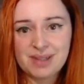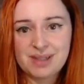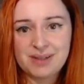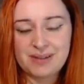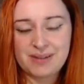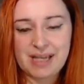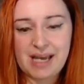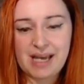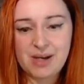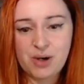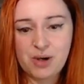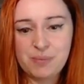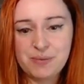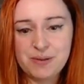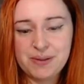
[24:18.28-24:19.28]
Okay, I
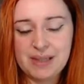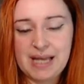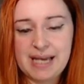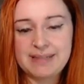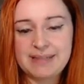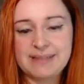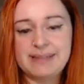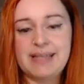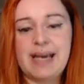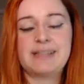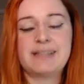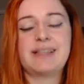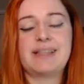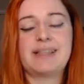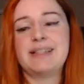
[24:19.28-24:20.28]
hope you like the
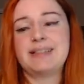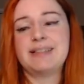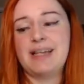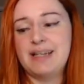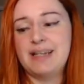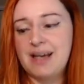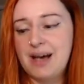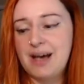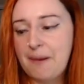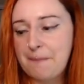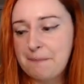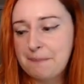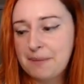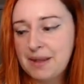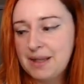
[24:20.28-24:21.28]
decks, guys,
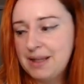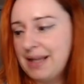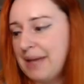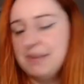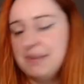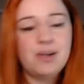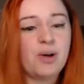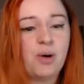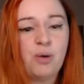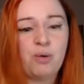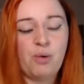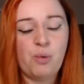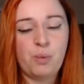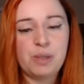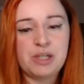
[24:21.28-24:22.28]
and let me
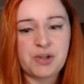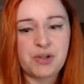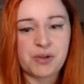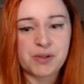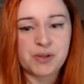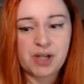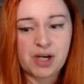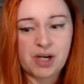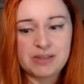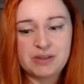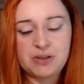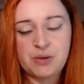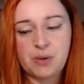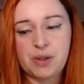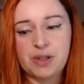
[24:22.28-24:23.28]
know which other cards
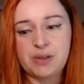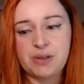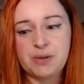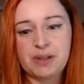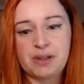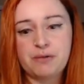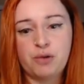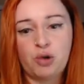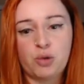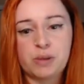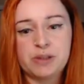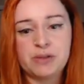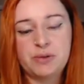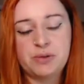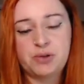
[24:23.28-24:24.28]
you are looking
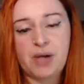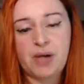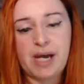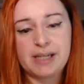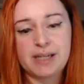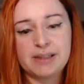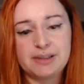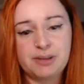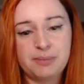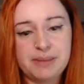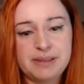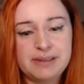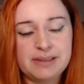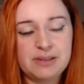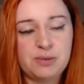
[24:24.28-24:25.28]
forward to trying a little
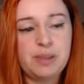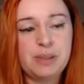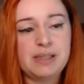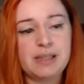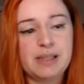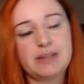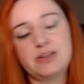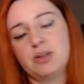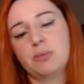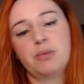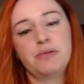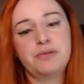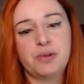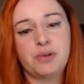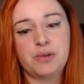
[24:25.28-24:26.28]
bit this week, like some
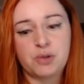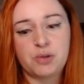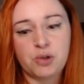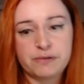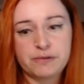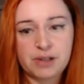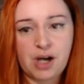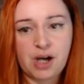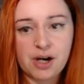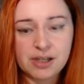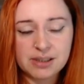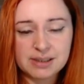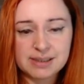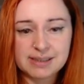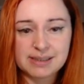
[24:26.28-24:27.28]
of the unnerfed
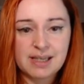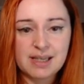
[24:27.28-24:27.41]
cards.